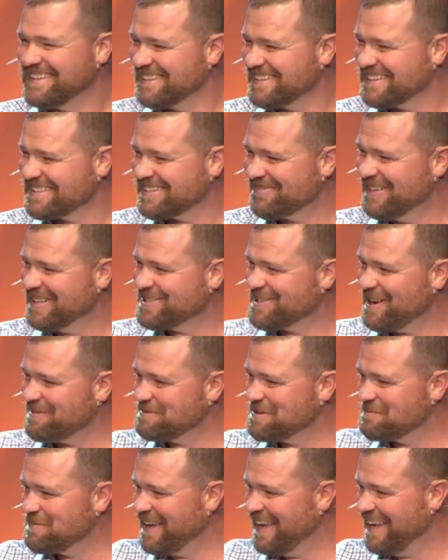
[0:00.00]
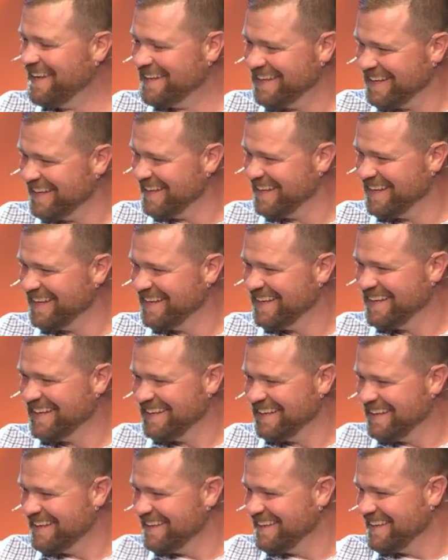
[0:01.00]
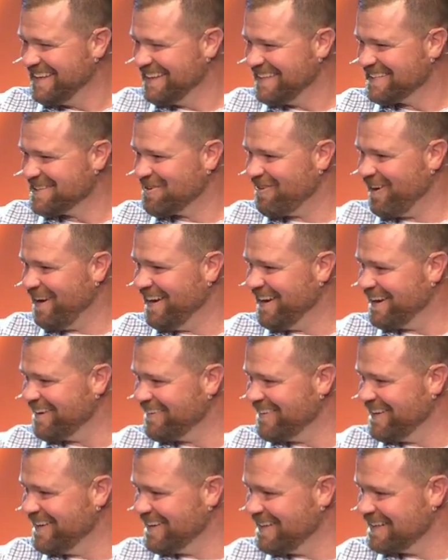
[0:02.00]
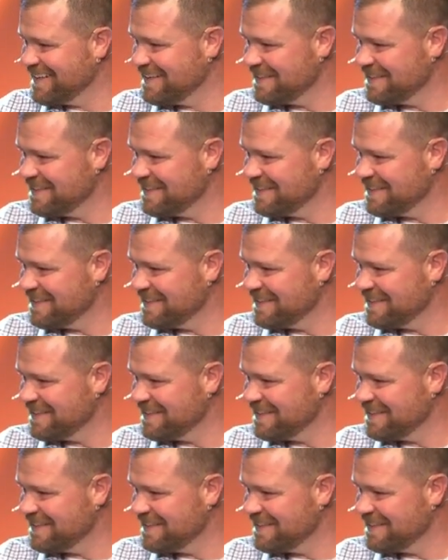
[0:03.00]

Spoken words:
Somebody drop the pen? It's quiet, right?